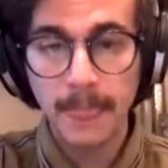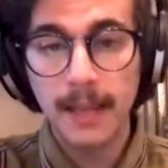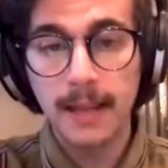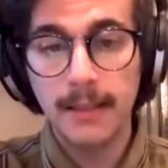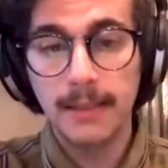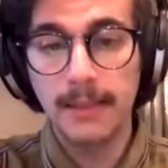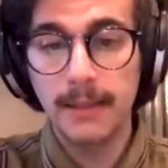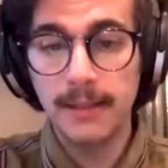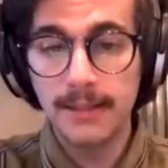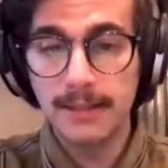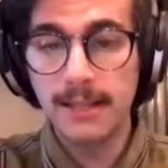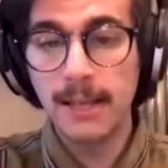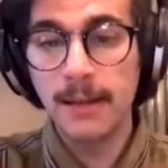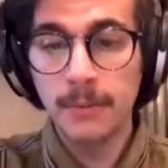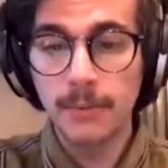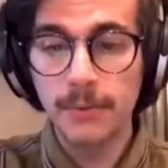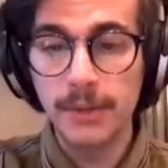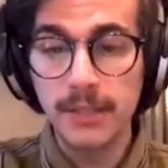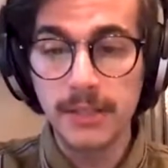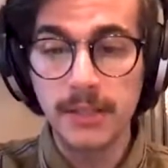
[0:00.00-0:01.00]
The same
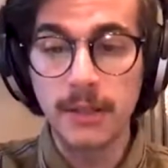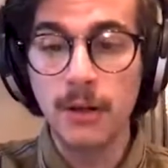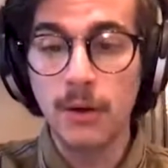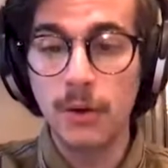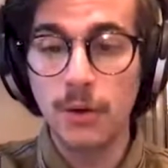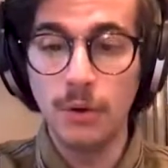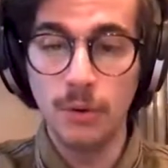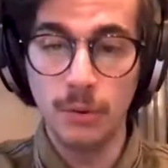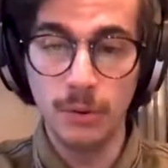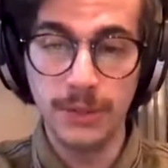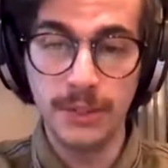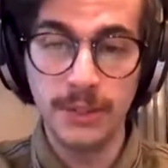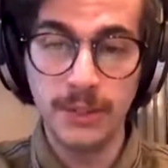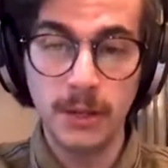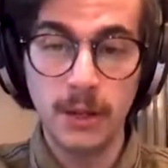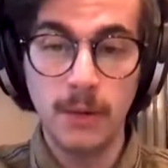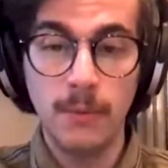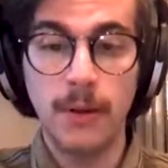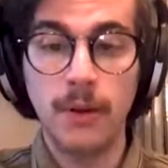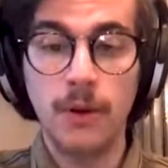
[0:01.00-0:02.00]
reason holds
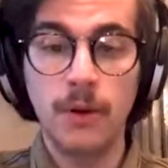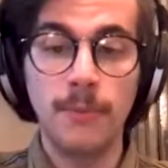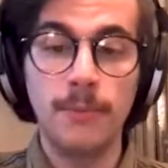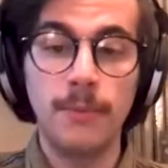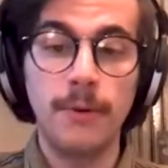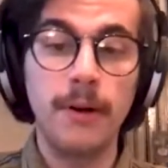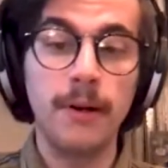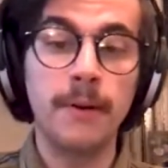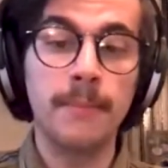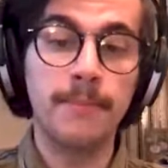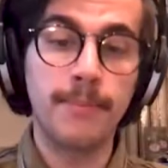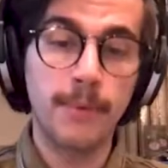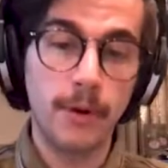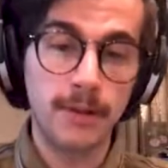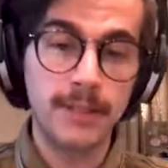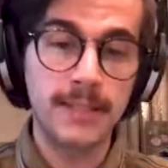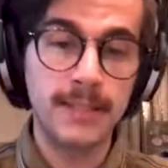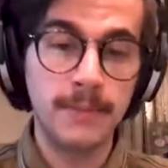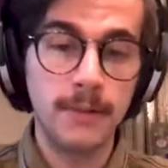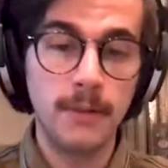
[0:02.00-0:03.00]
when comparing
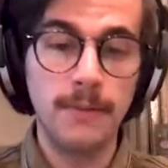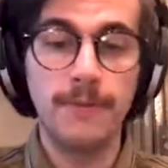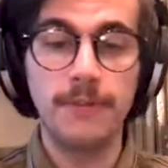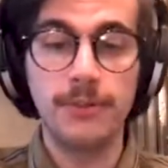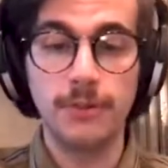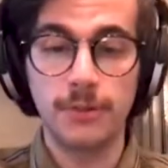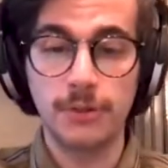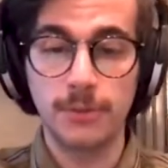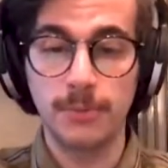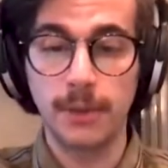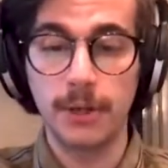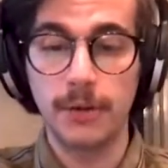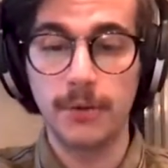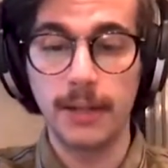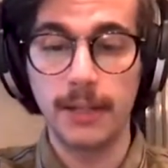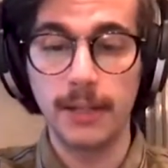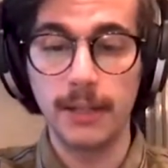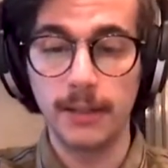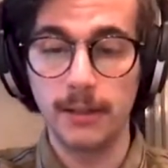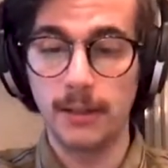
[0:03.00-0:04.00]
proximal versus
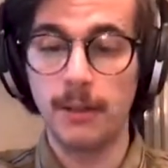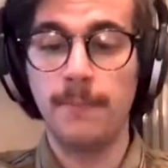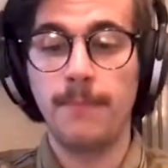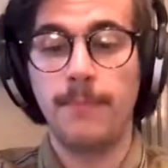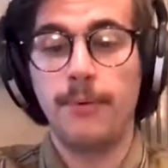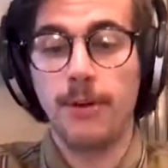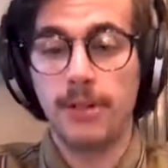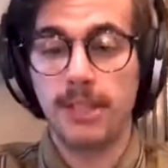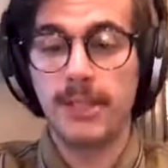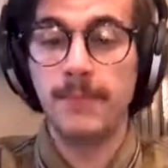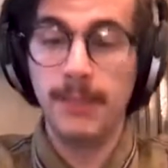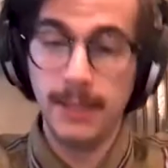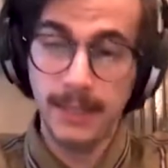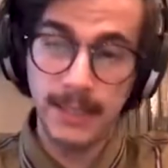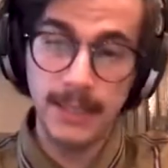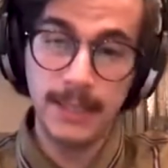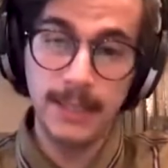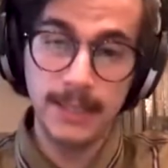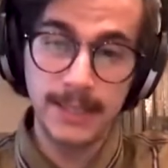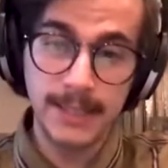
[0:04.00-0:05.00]
supergradient. Proximal
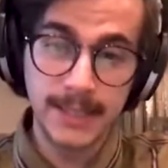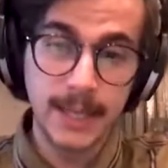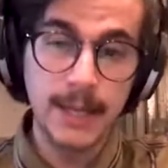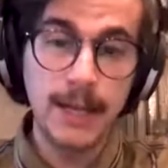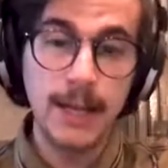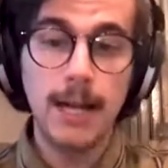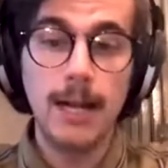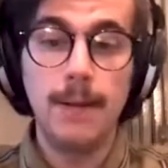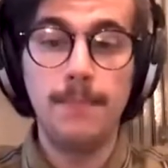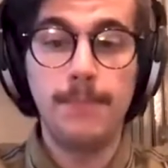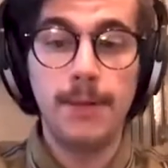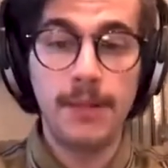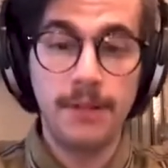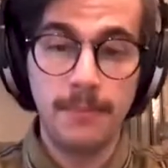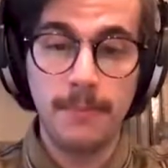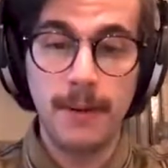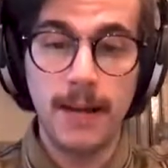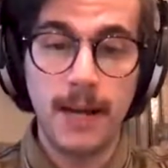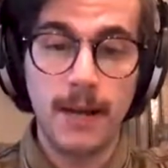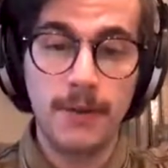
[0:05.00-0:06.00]
yields better
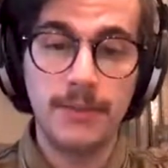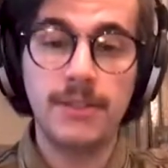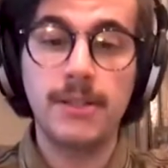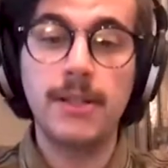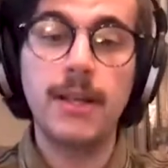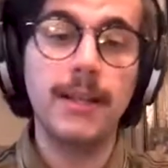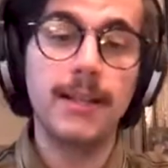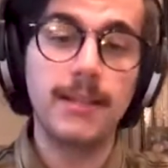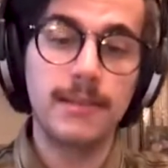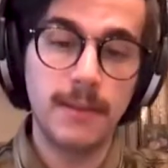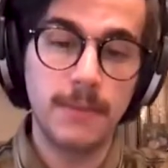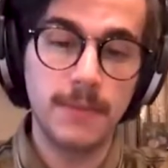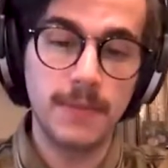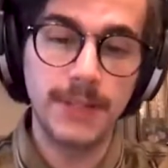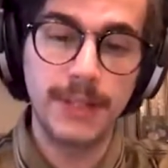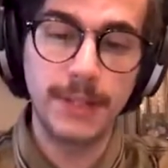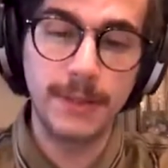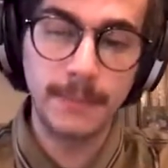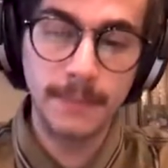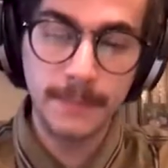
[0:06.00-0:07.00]
bounds at the same
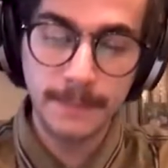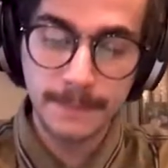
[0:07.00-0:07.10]
time.